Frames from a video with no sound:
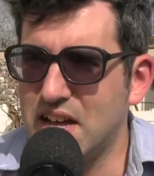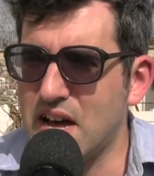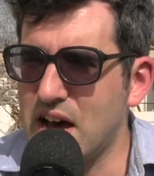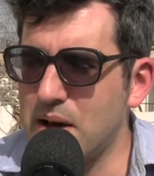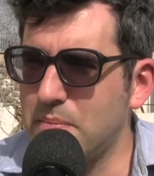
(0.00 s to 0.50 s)

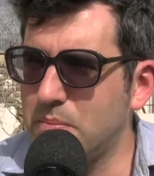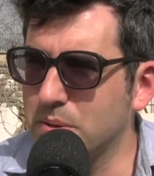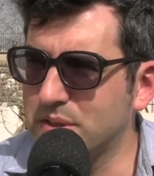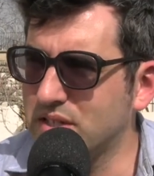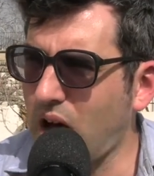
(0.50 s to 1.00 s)
But
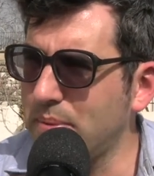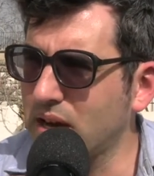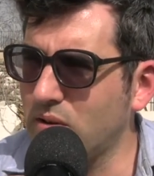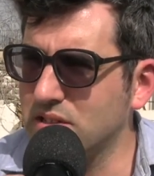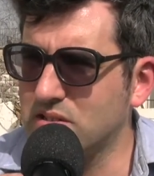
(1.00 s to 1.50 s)
the
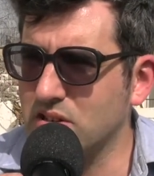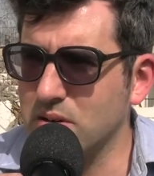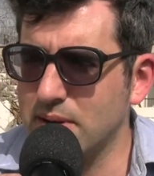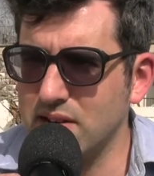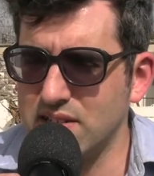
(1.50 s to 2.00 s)
topic I want to talk
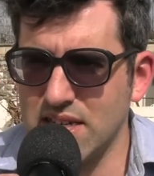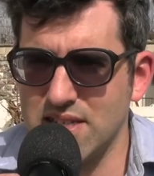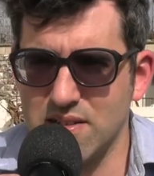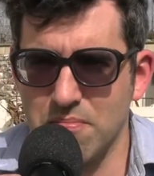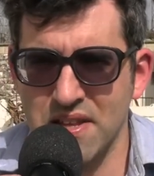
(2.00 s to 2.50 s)
about
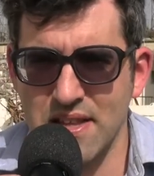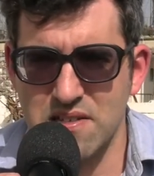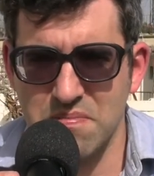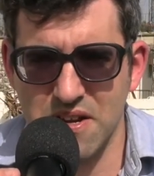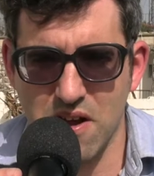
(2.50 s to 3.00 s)
is something
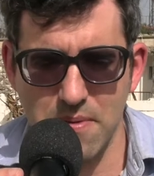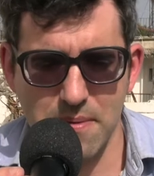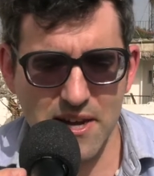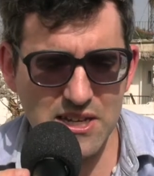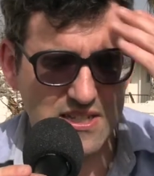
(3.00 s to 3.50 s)
that's been on my
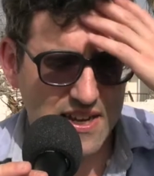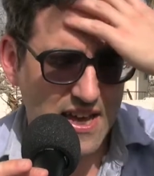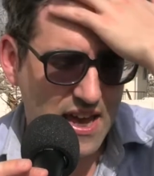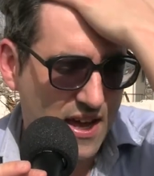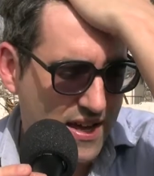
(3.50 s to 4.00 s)
mind
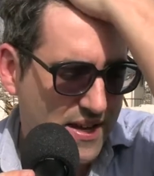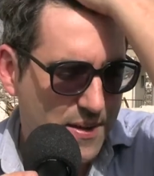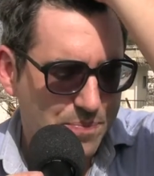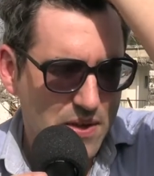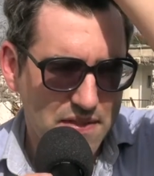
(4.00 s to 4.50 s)
today,
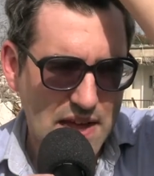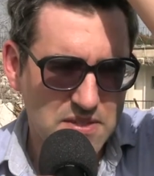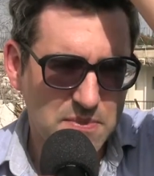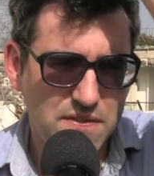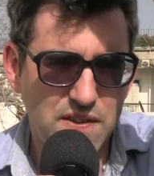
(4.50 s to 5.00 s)
and
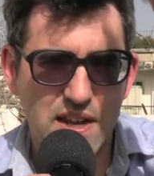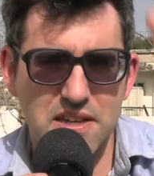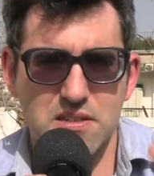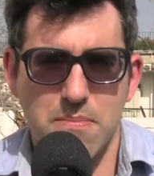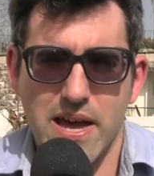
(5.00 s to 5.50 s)
that's my
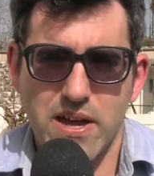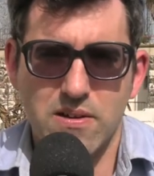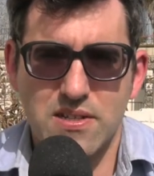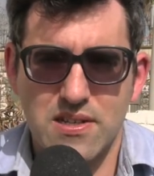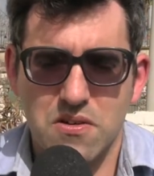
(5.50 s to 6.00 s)
feelings
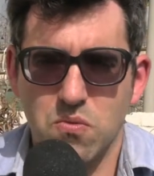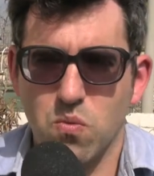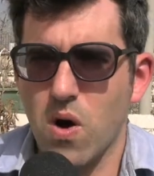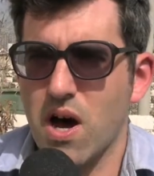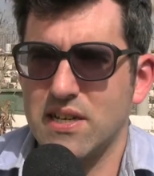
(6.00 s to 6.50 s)
about
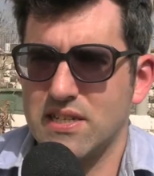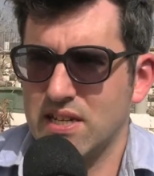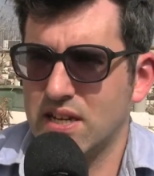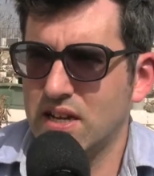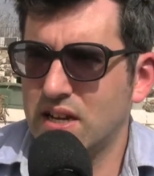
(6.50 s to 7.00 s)
what